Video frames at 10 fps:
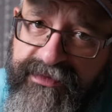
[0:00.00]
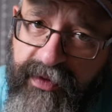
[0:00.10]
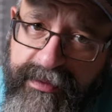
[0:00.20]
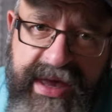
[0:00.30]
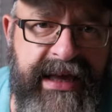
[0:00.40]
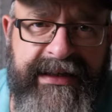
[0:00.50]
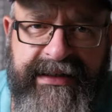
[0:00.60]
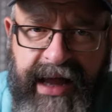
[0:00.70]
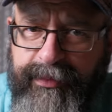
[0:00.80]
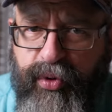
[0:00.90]
for me is
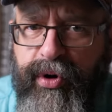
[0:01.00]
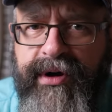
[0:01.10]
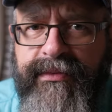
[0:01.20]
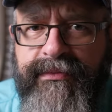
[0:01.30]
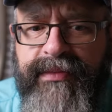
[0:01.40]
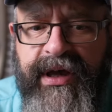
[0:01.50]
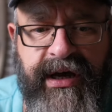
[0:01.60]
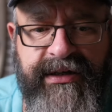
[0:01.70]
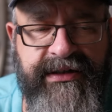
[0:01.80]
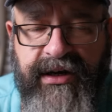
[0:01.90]
not boring
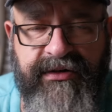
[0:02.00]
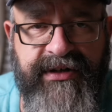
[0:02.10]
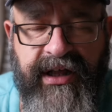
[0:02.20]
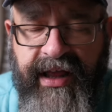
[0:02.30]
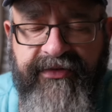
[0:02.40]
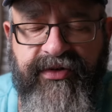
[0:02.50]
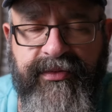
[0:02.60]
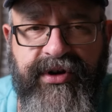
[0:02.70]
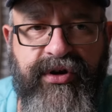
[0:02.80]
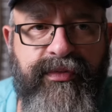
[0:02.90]
because there's a live
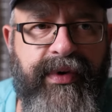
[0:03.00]
stream to do,